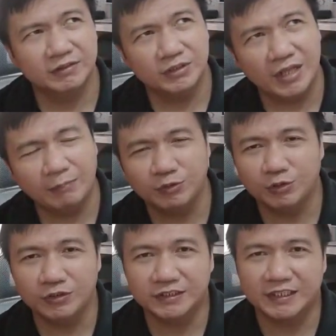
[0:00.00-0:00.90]
you have
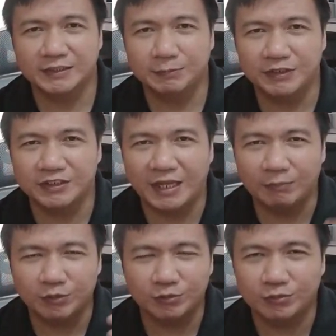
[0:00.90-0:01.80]
to do this, guys, because you
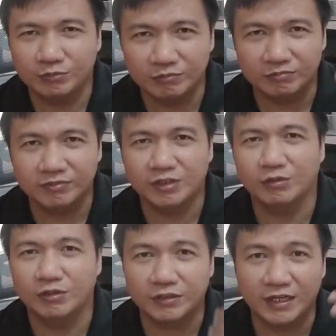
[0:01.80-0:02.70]
have to, you
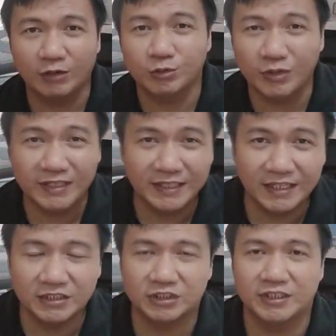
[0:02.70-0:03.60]
know, learn how to
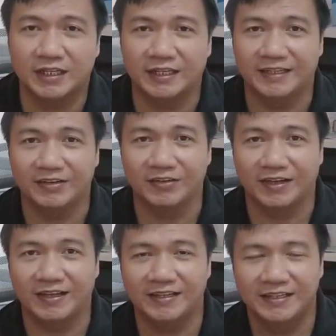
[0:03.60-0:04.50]
engage na.
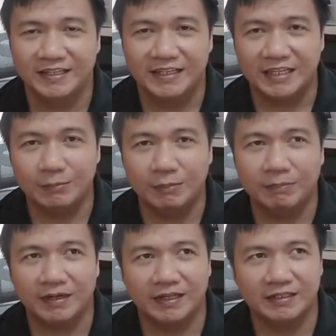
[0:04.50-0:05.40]
Okay, iba
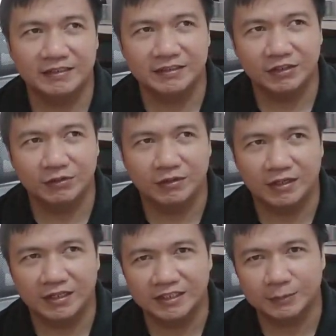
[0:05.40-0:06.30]
pa rin, you know,
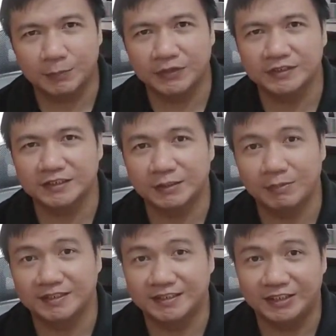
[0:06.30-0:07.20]
experience is the
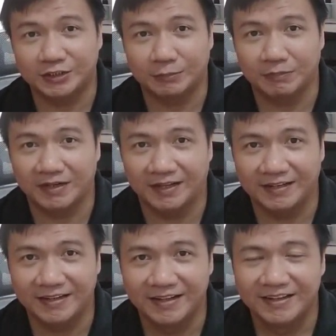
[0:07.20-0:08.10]
best teacher pa
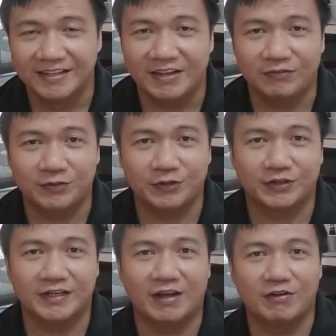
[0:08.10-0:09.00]
rin. If
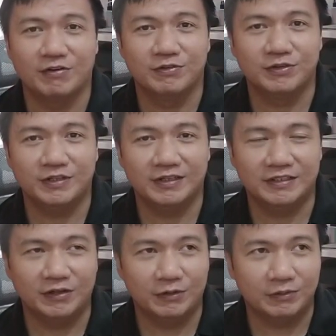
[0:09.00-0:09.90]
you're now,
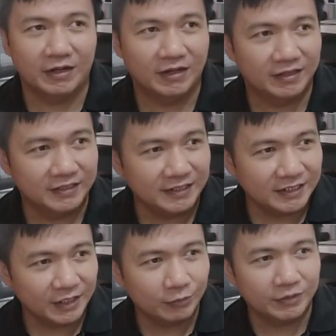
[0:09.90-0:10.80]
you know,
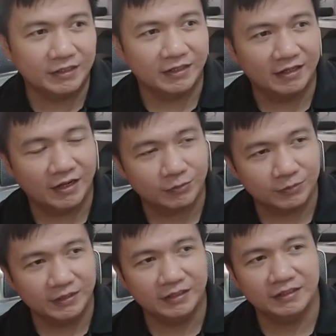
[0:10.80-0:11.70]
dealing with a
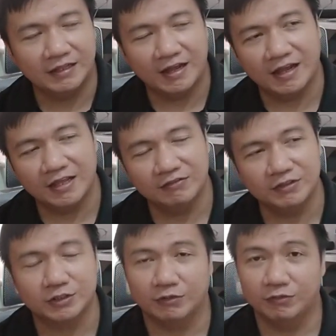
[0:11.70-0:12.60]
real live
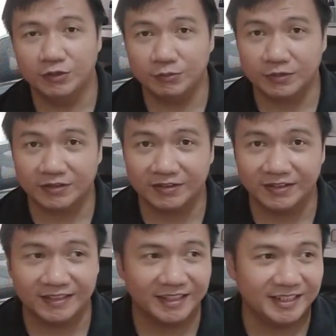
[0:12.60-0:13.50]

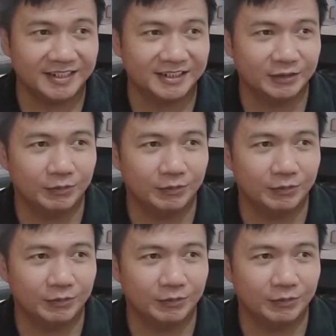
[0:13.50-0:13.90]
interviewer, at least